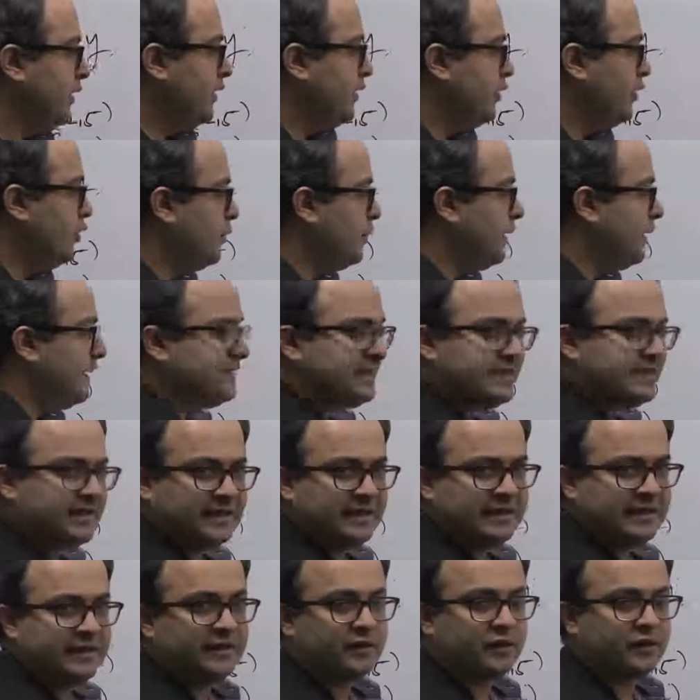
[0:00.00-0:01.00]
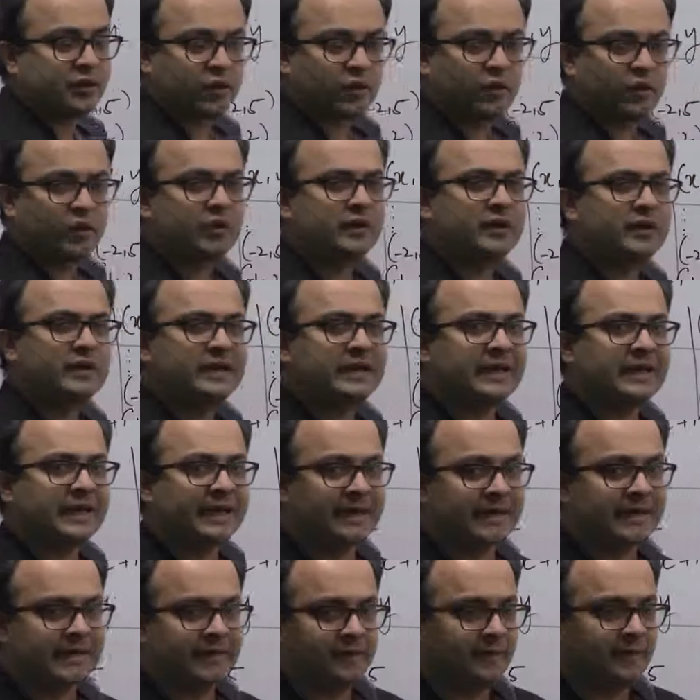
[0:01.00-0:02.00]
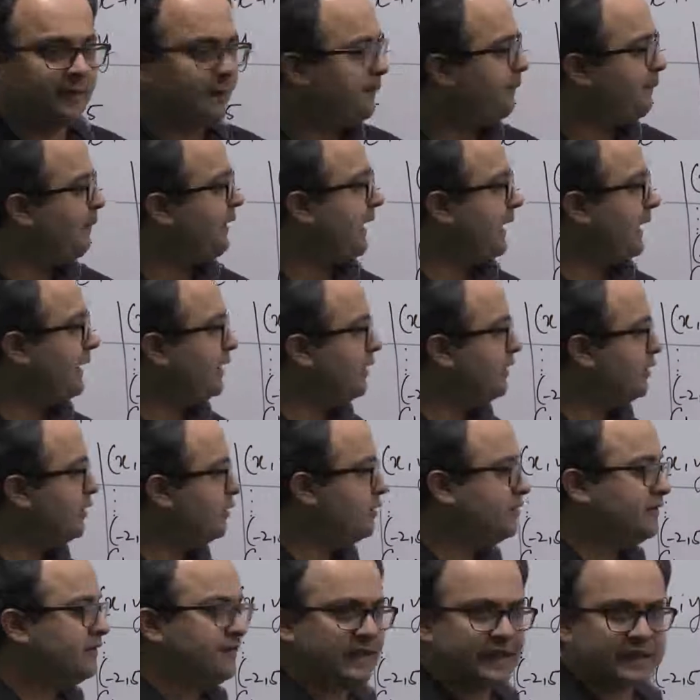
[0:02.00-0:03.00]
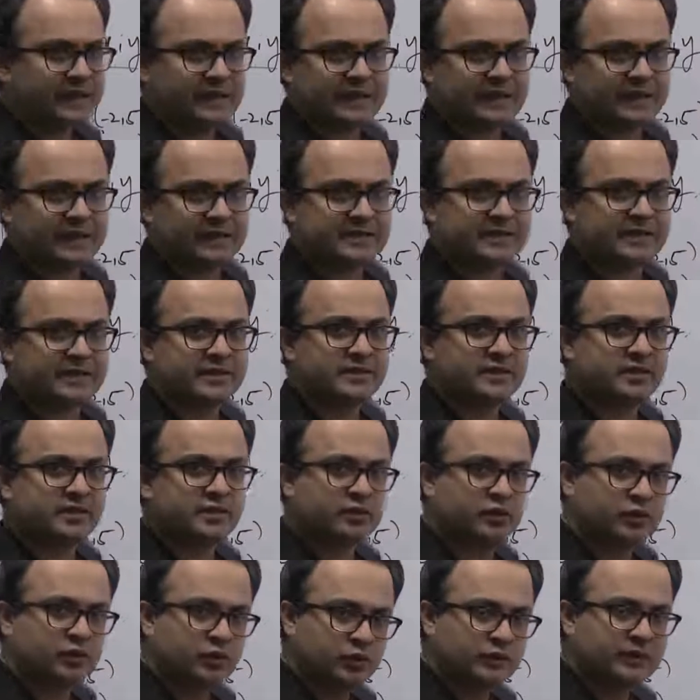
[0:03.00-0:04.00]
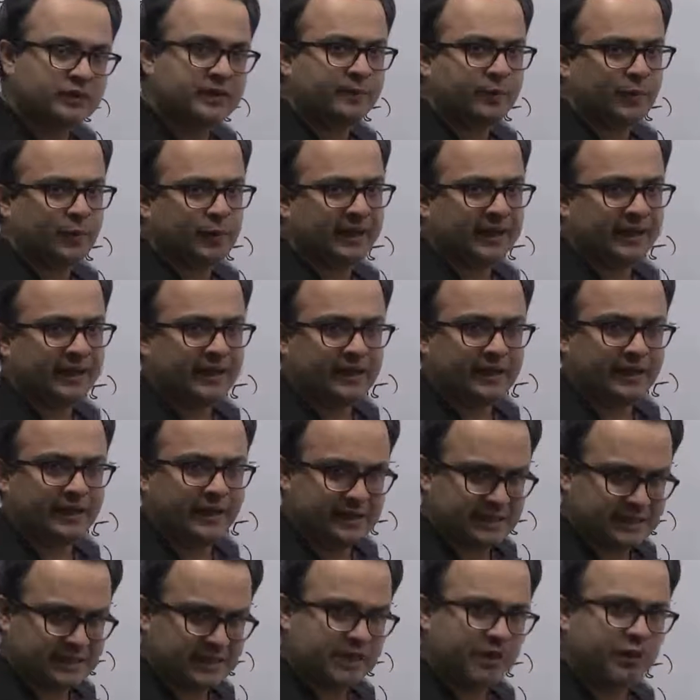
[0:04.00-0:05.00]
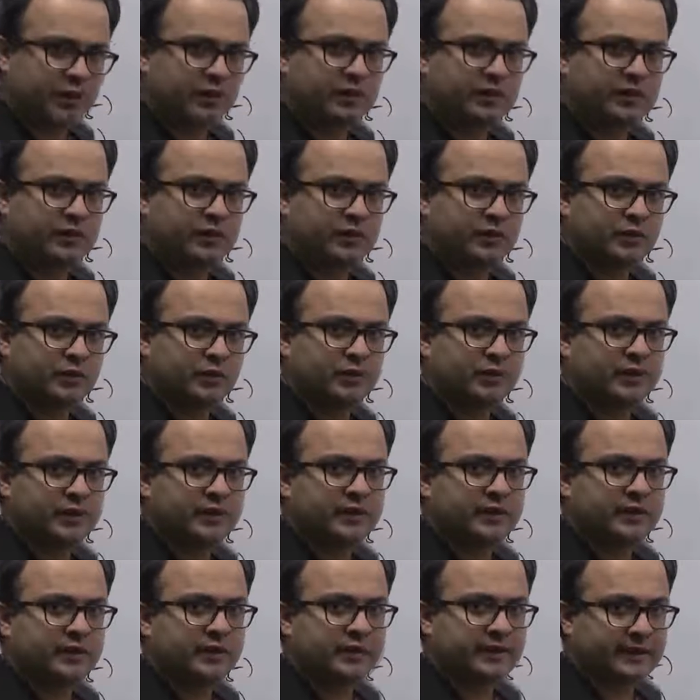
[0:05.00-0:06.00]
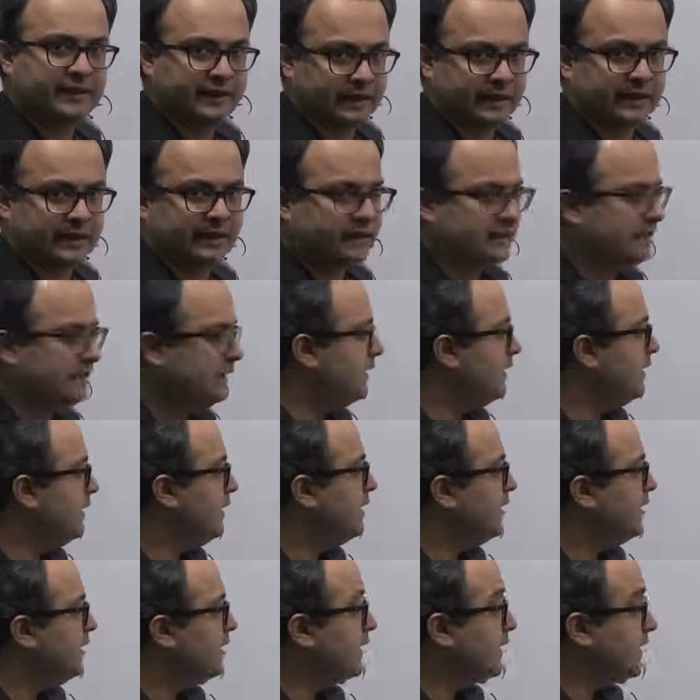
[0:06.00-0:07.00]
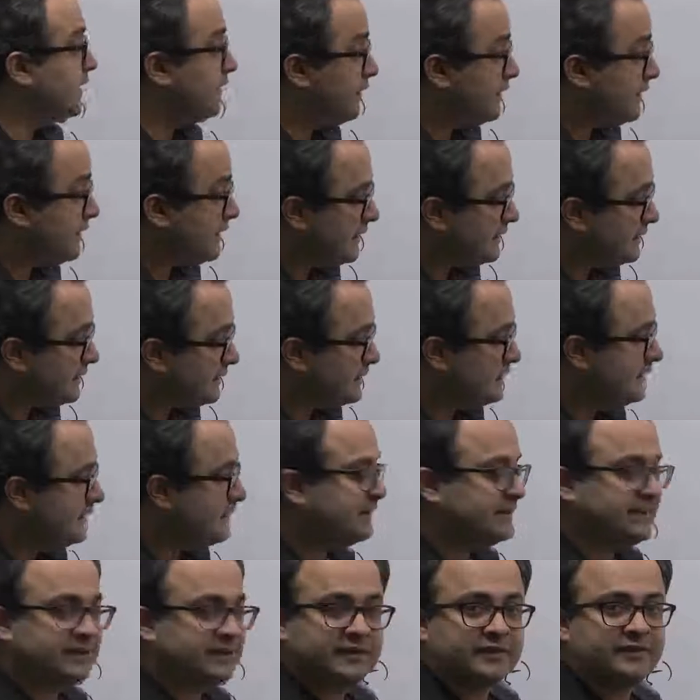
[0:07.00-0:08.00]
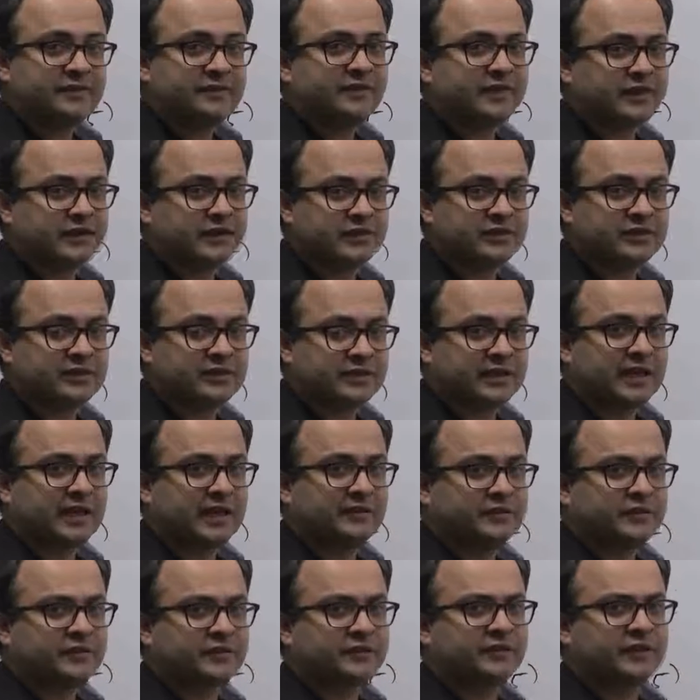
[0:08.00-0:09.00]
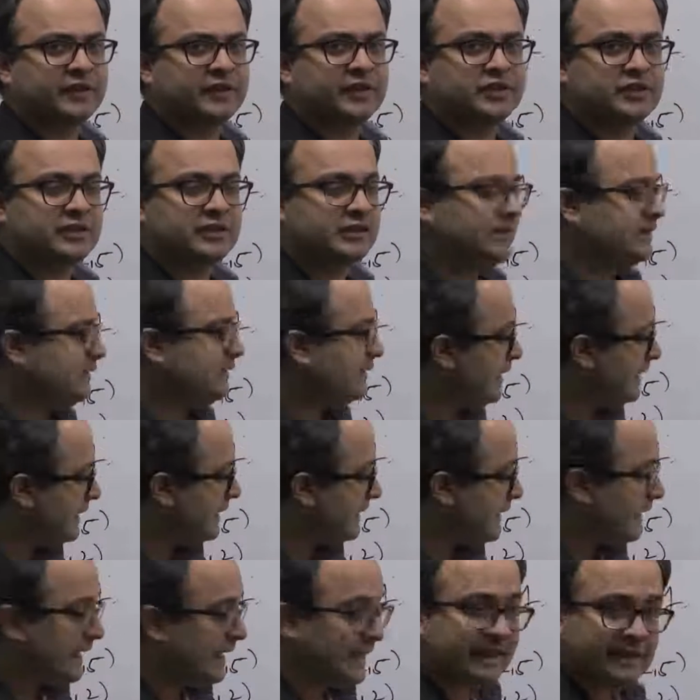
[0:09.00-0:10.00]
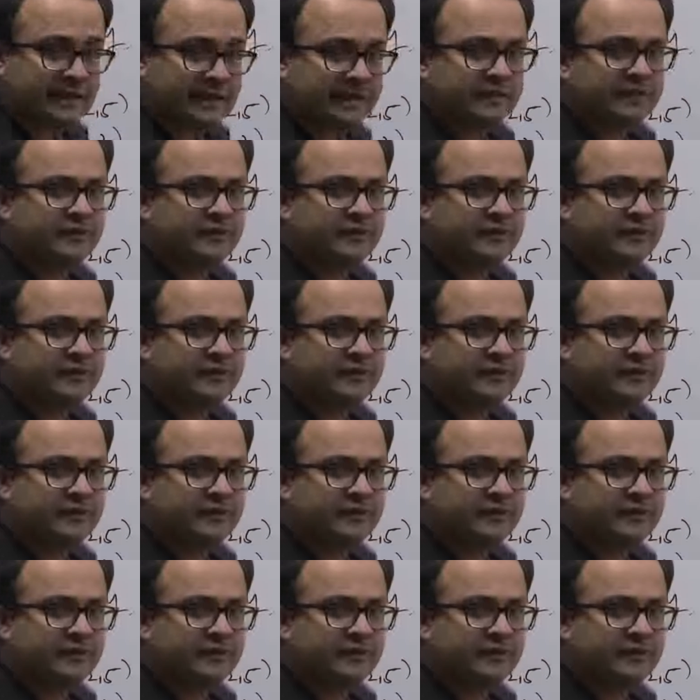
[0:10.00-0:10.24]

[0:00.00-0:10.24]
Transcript: You'll basically draw a line parallel to the y-axis through the point x equal to a. Given that this is a function, the graph of a function, that line